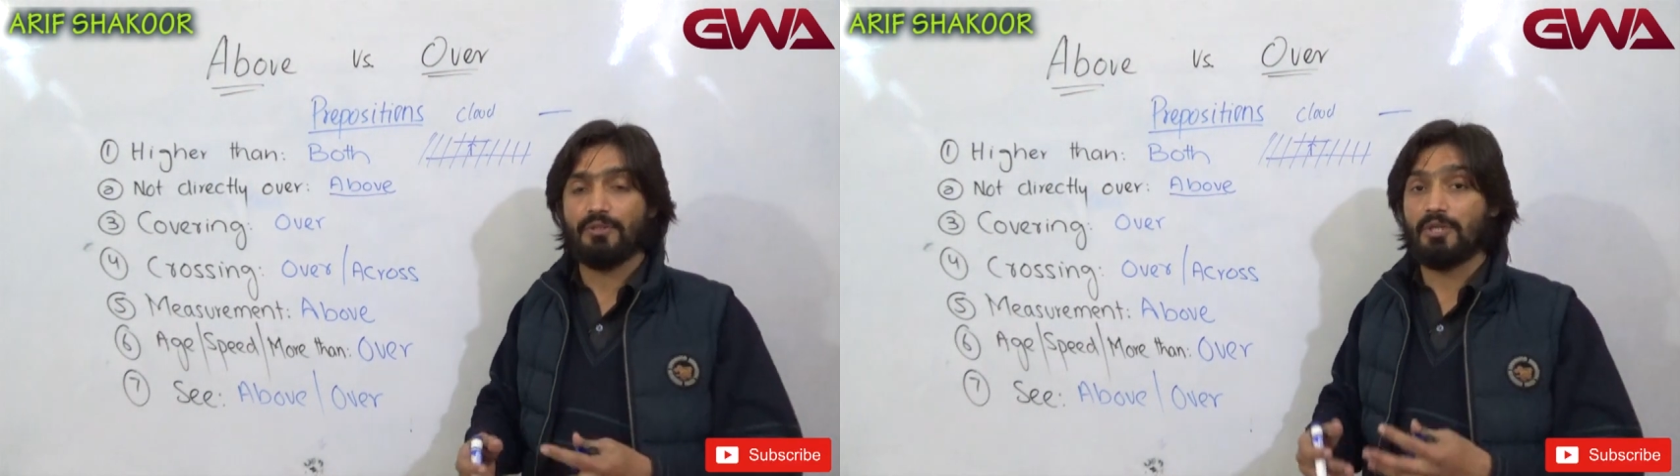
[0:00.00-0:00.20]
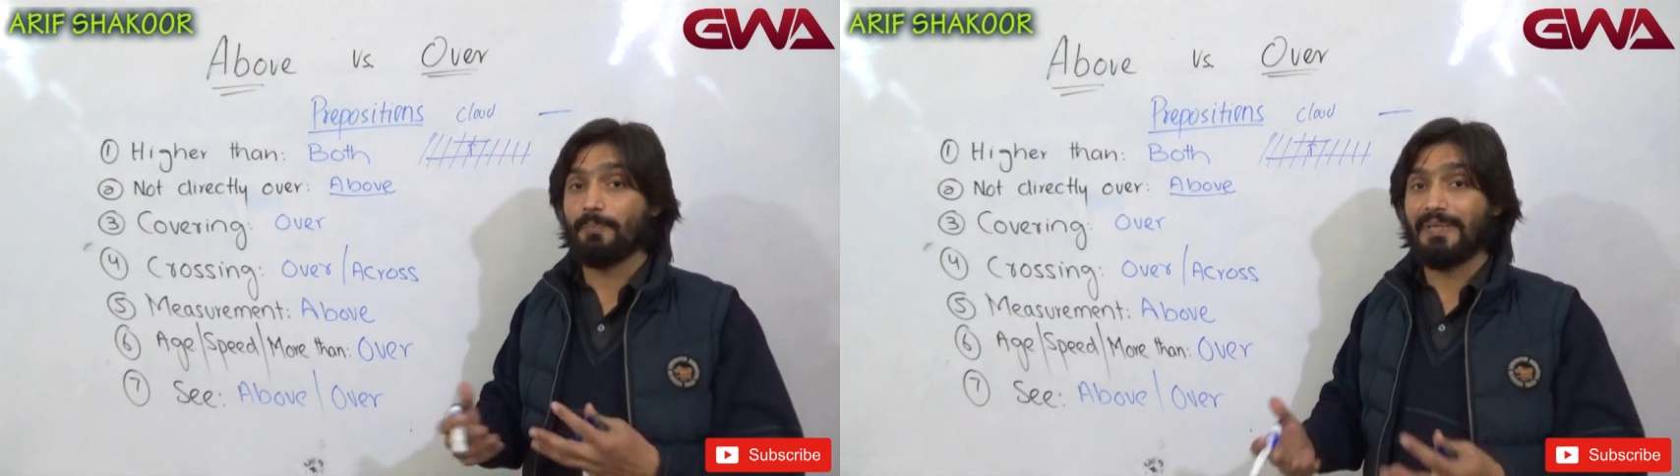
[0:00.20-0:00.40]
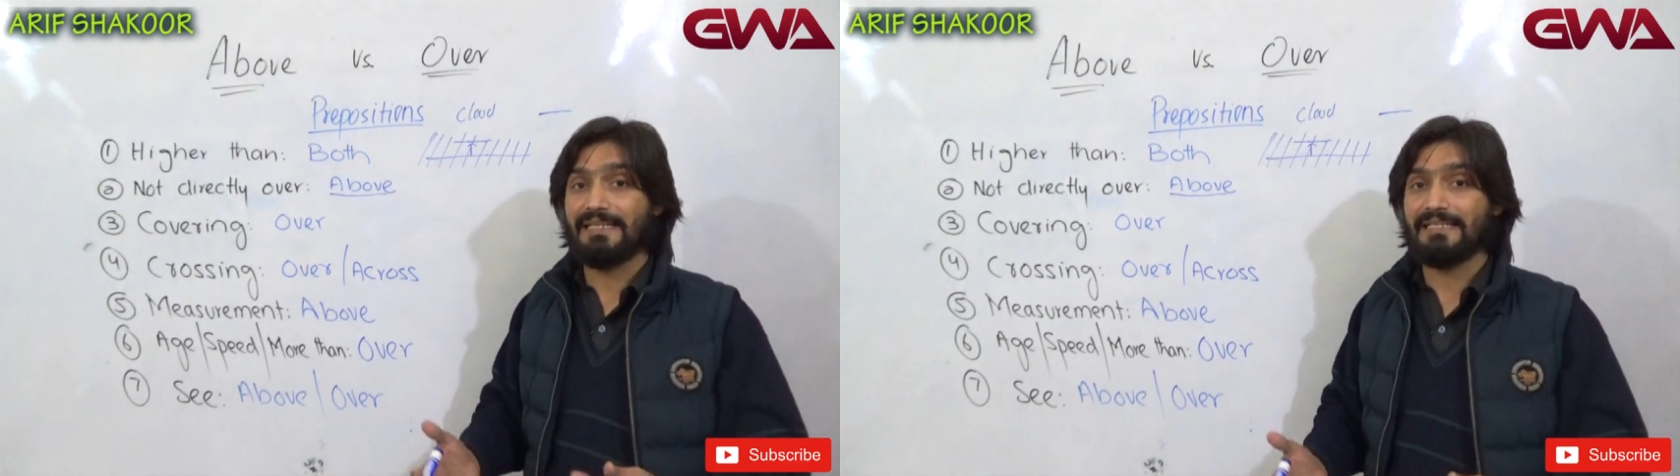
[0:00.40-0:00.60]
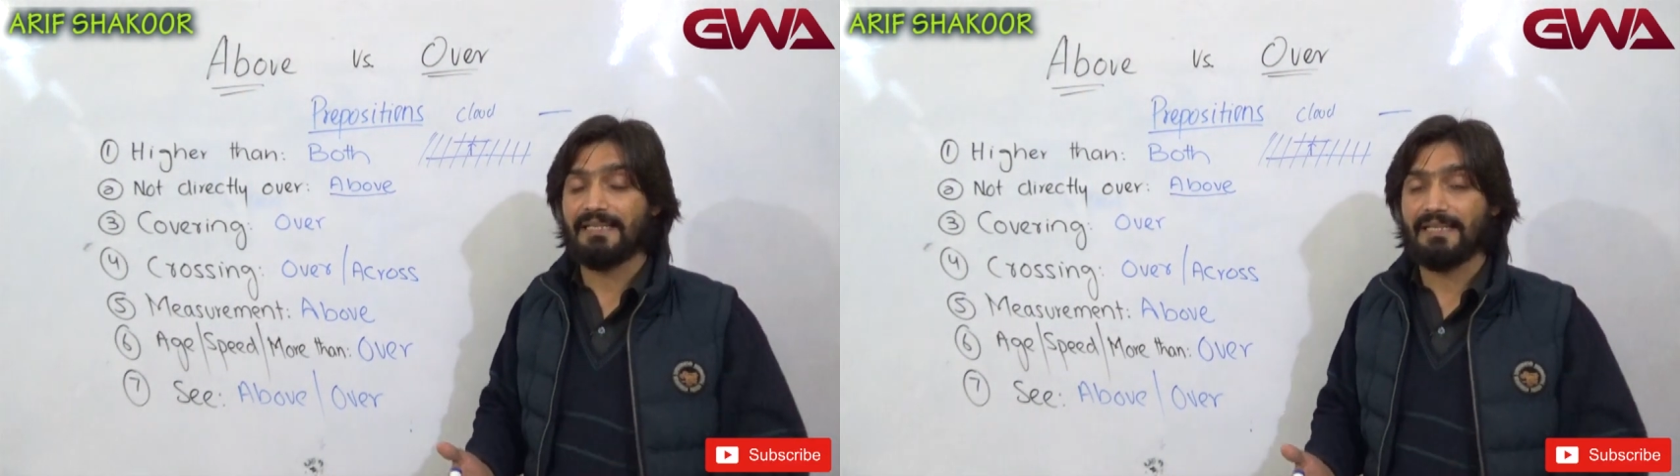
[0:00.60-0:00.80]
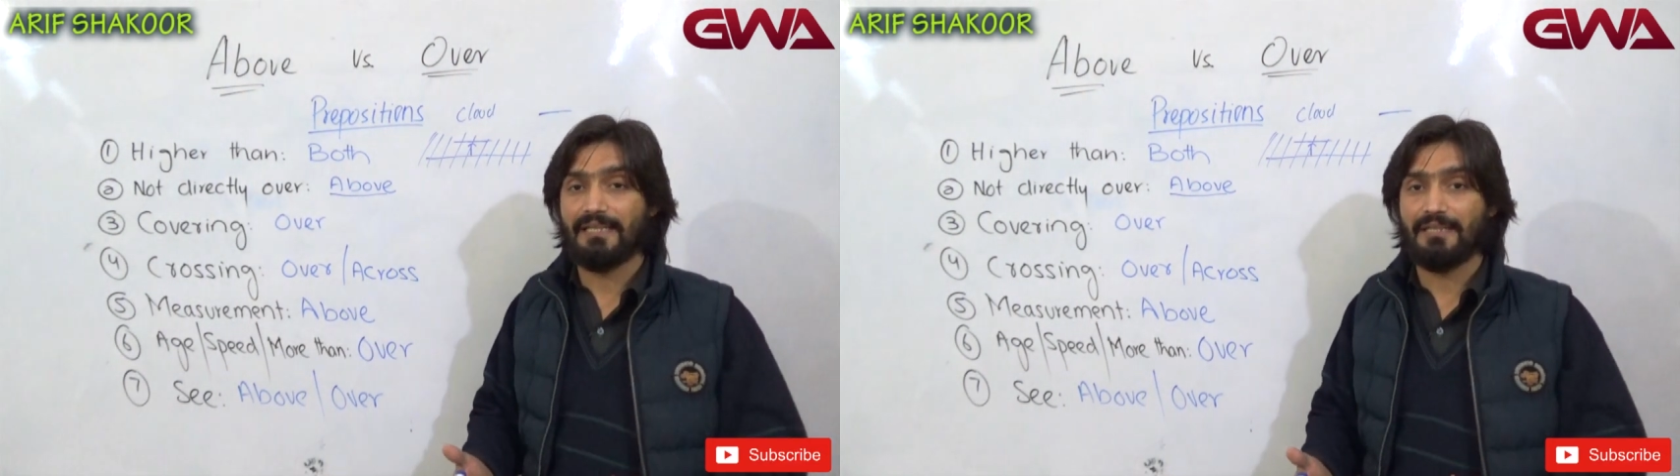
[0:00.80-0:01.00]
a
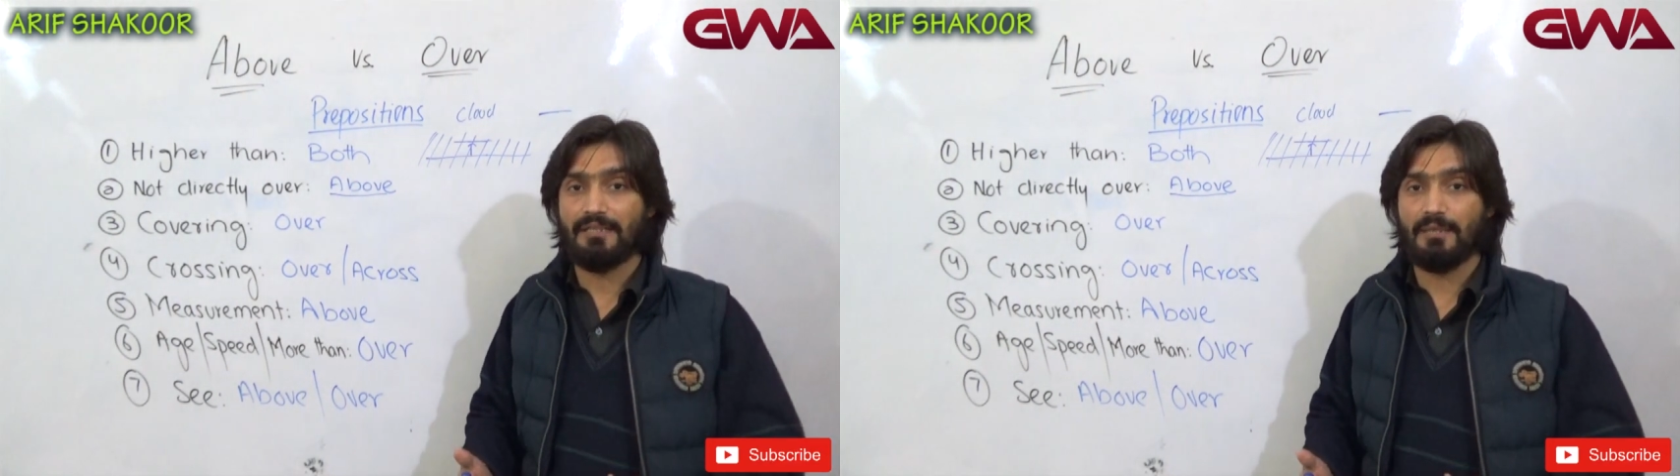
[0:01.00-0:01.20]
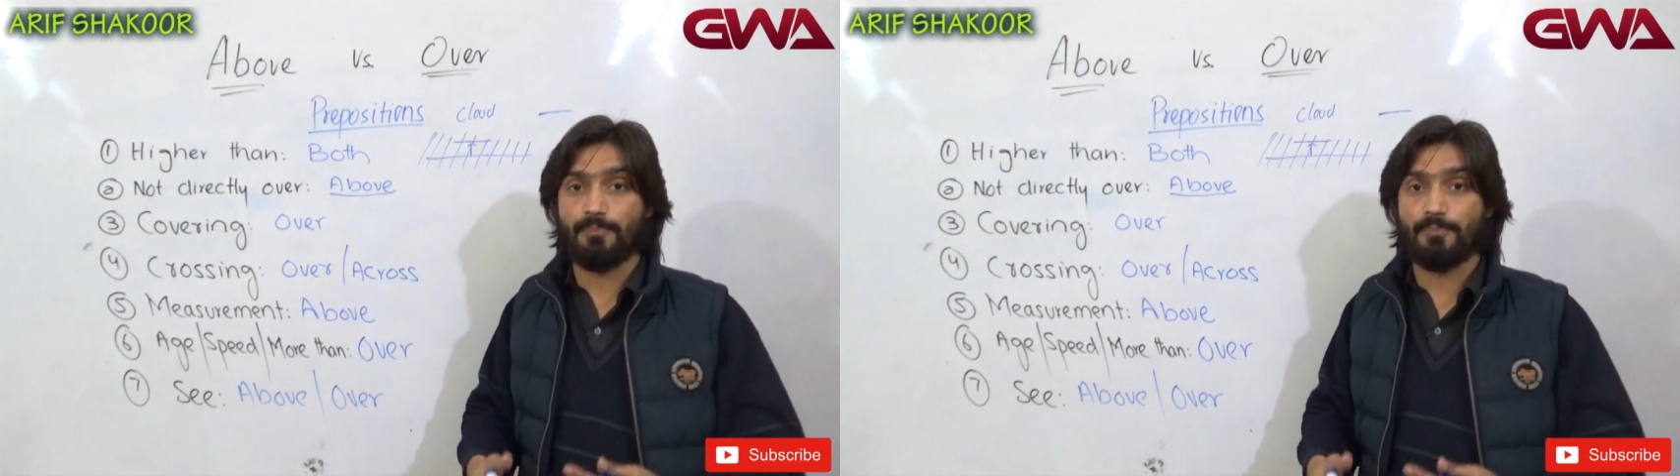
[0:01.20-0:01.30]
building, a